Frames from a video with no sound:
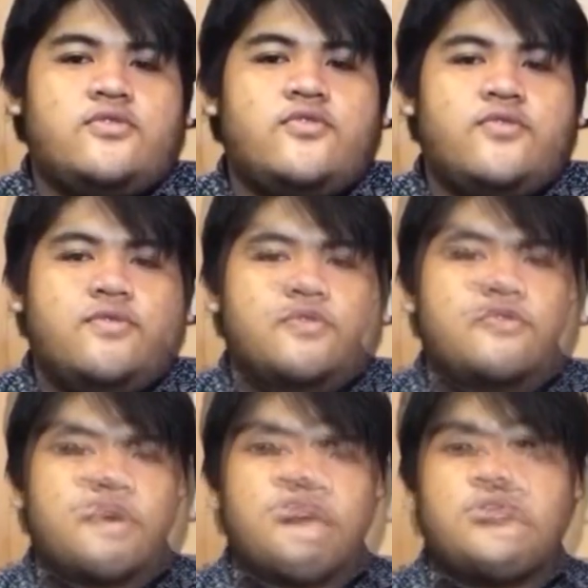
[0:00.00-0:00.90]
to
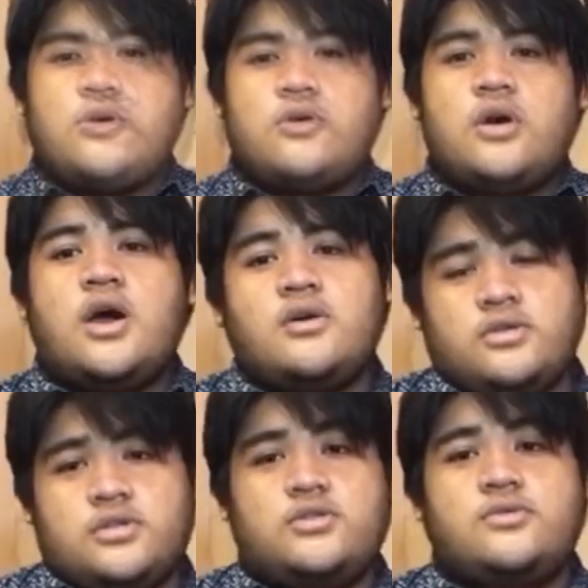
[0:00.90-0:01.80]
find. So
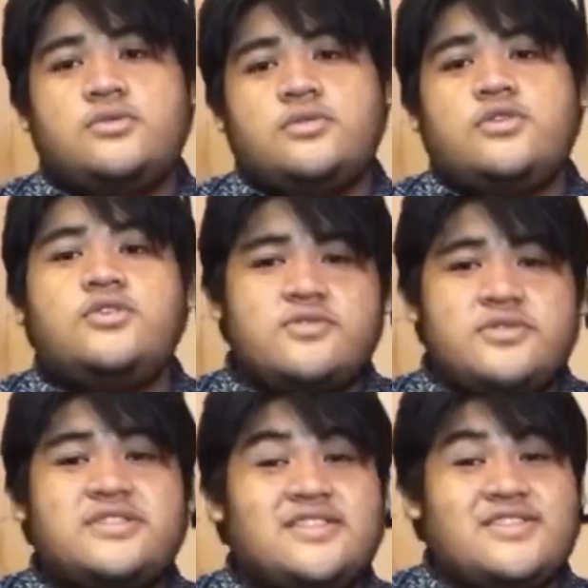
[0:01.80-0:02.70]
how to
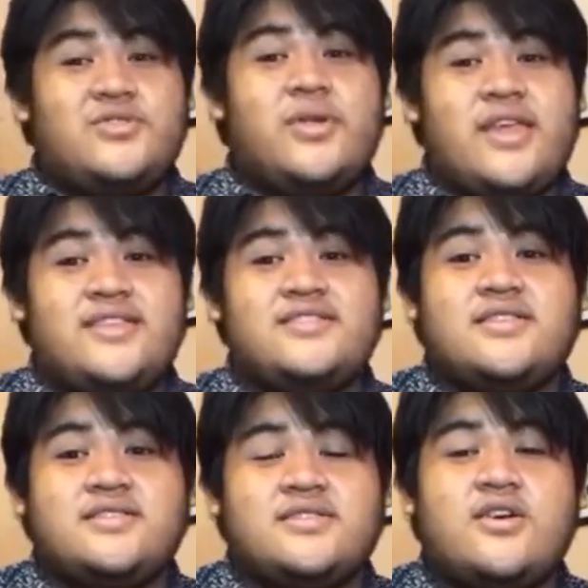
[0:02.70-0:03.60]
use the
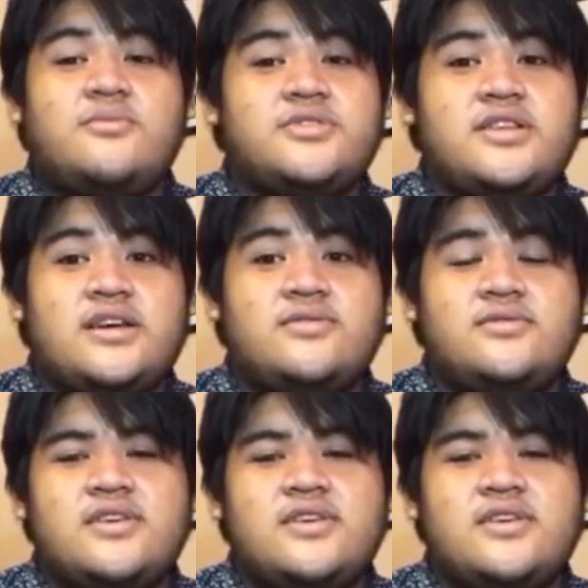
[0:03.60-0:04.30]
triangle's Ohm's law?